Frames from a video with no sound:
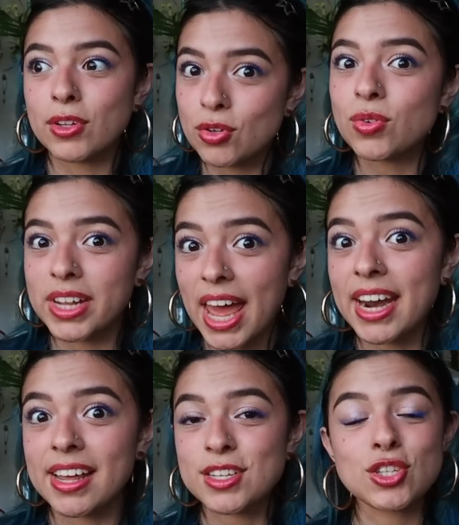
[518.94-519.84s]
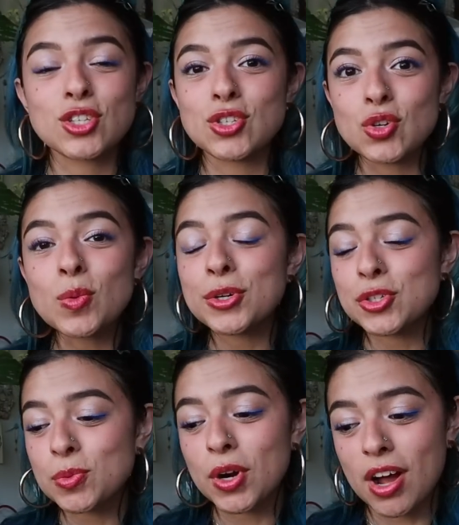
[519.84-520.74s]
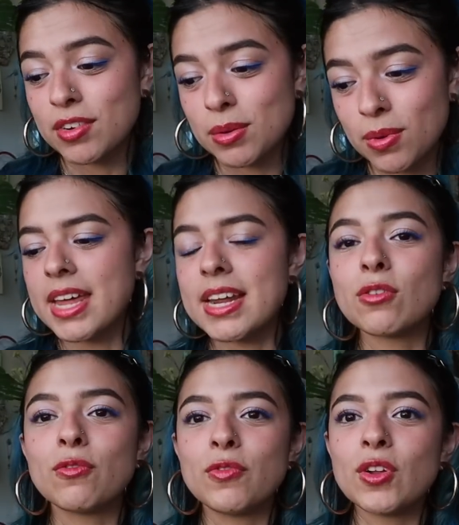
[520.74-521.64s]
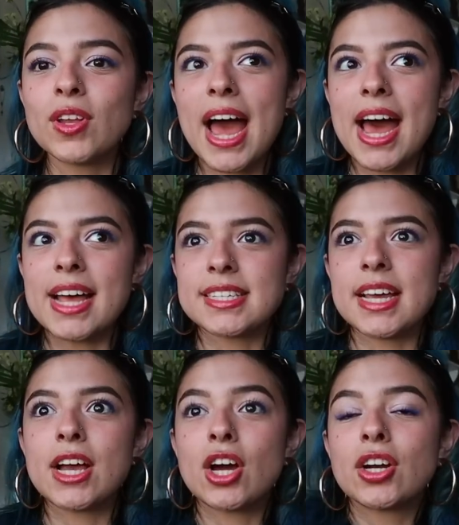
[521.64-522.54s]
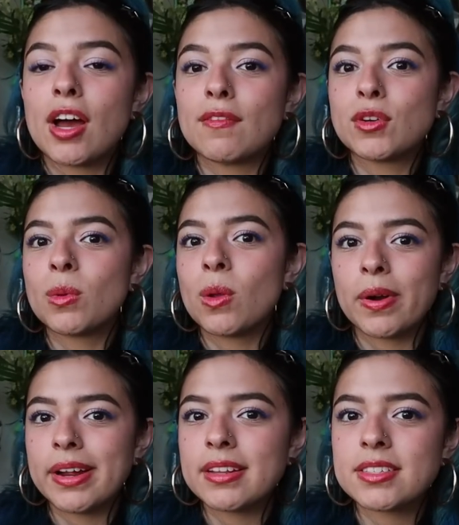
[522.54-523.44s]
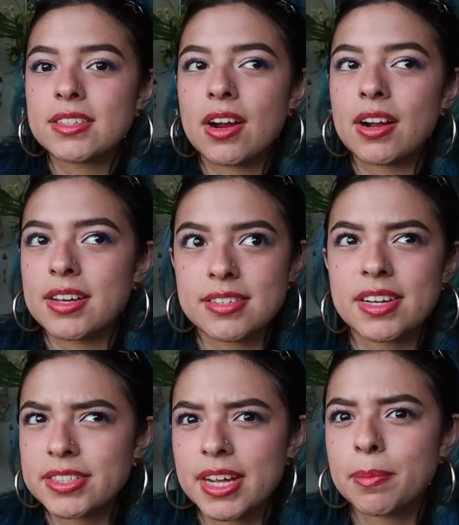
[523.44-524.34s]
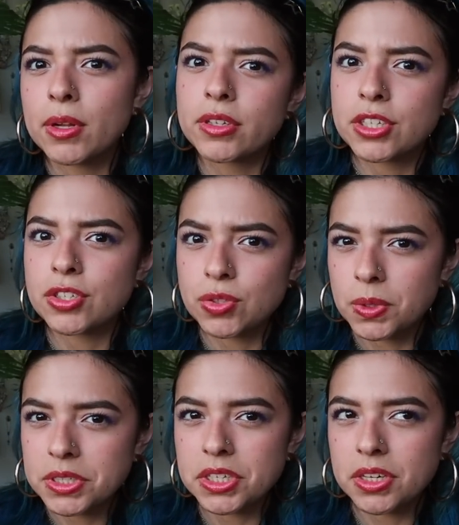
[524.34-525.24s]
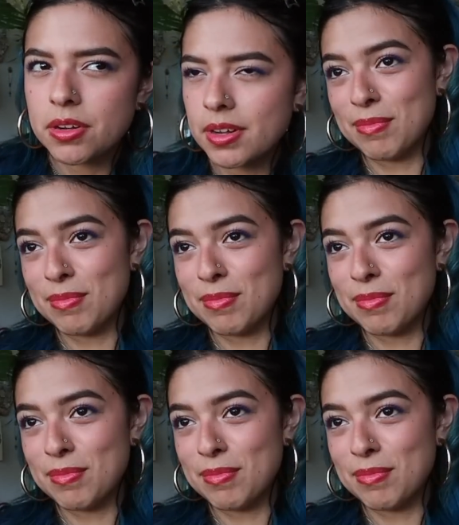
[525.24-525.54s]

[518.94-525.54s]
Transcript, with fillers: dude get it because it's super super comfortable and i don't feel as like uncomfortable wearing this skirt because there's like built-in shorts you know